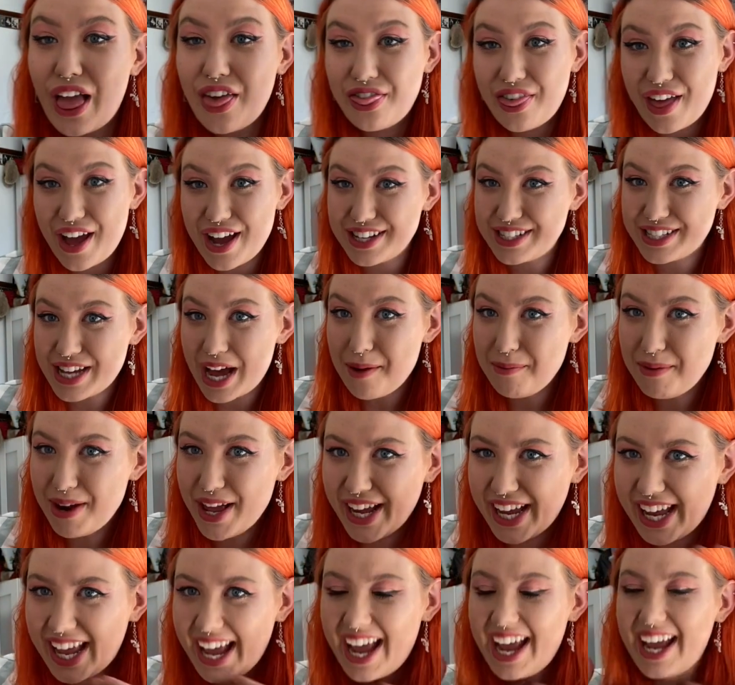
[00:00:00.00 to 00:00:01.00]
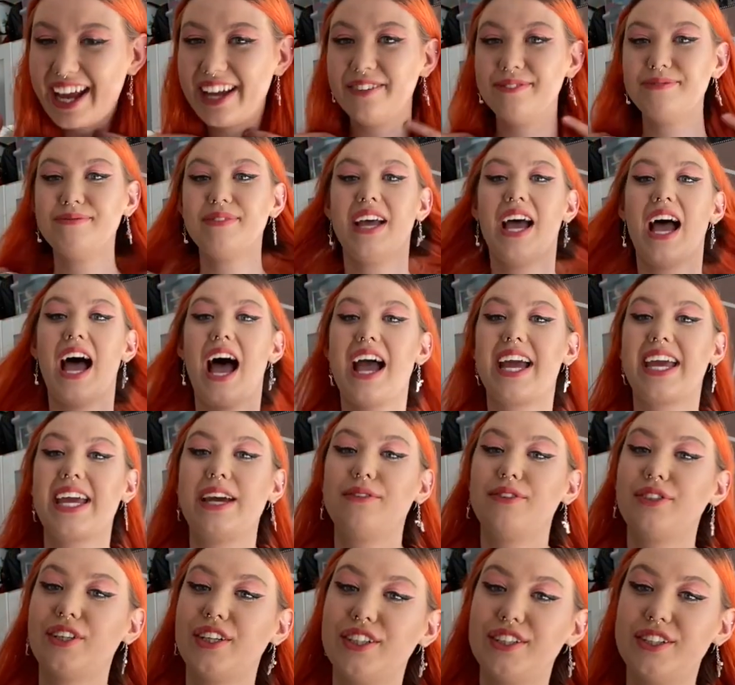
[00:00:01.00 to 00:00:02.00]
Third time lucky. I
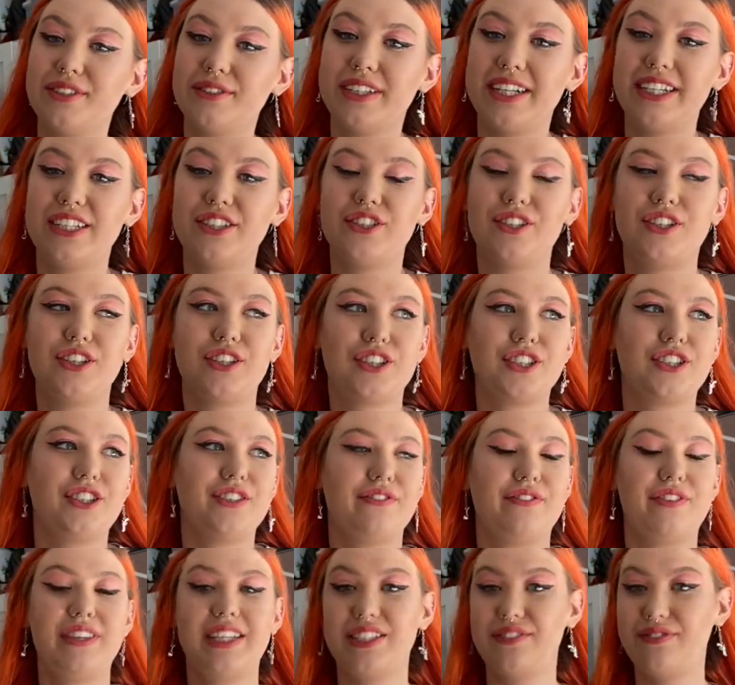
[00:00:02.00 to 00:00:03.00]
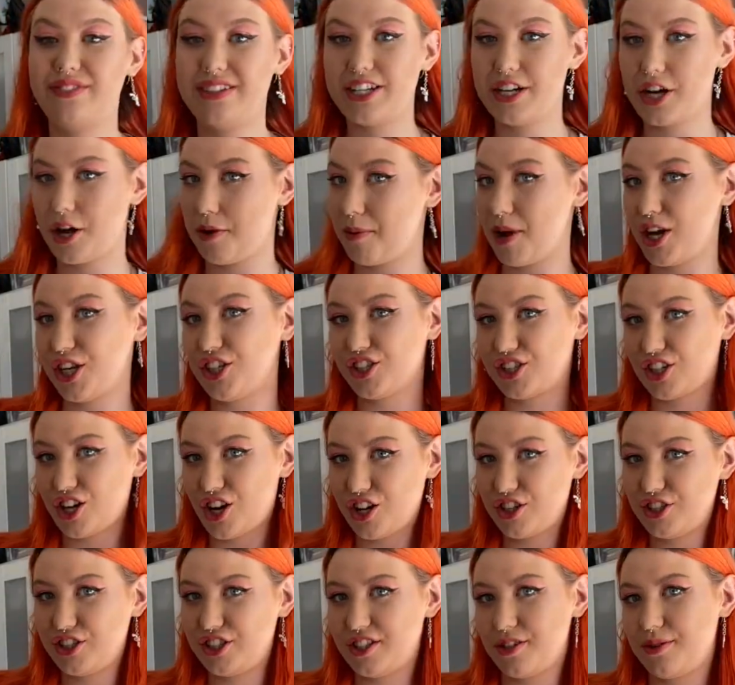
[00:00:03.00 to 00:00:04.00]
keep trying to do an introduction for this video, but I just
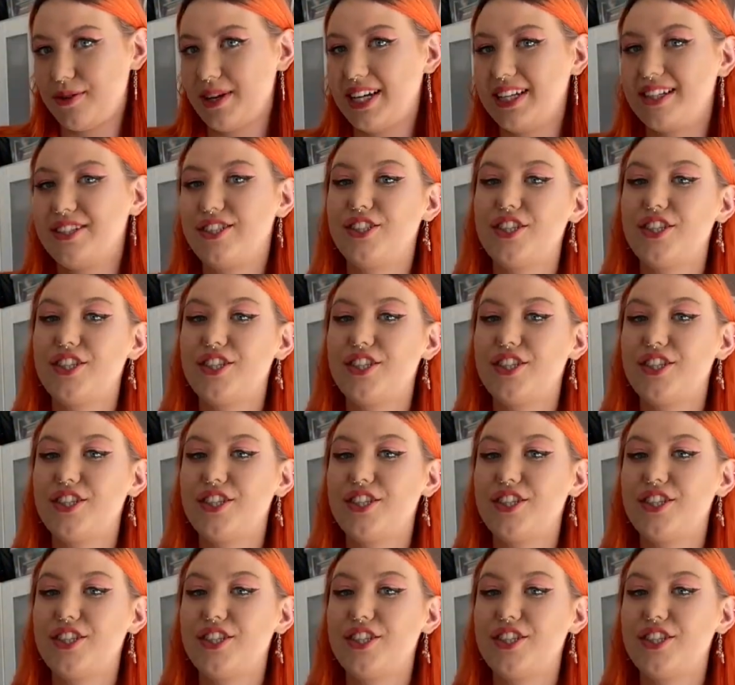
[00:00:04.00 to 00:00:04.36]
can't do it.